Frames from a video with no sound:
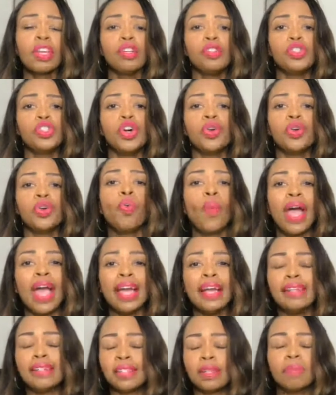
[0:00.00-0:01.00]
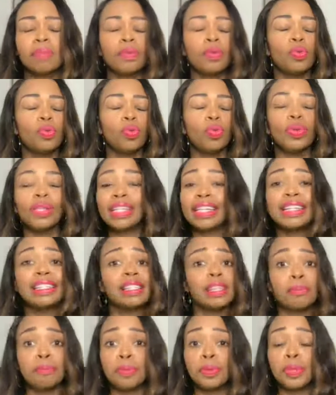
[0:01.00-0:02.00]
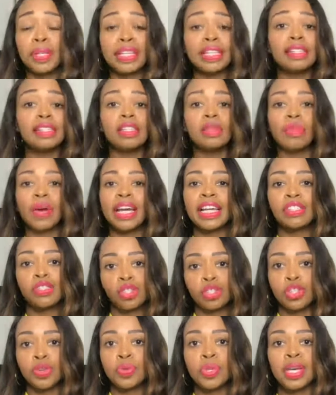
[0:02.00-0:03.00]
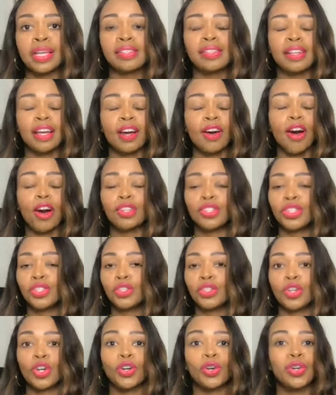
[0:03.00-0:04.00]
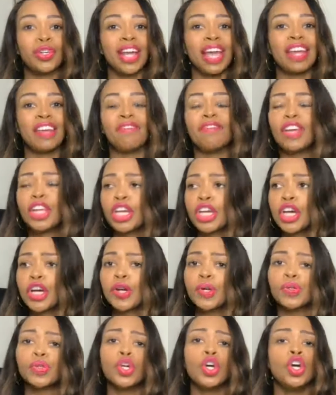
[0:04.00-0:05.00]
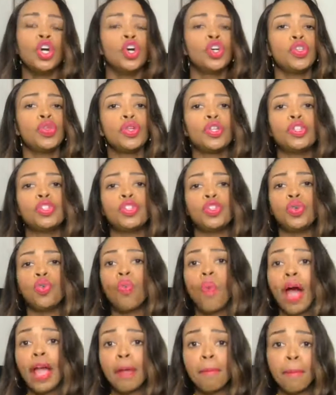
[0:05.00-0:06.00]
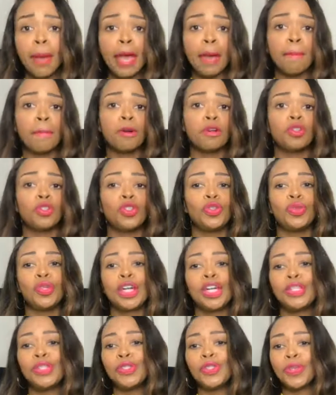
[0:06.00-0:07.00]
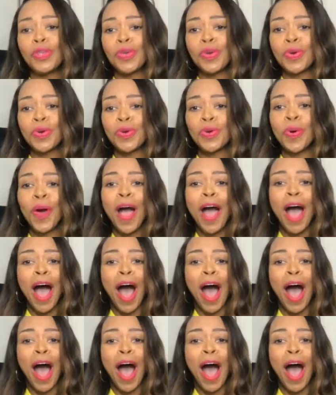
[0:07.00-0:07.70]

So some really simple, easy ways to do this are to start creating videos. You can do white papers. You can do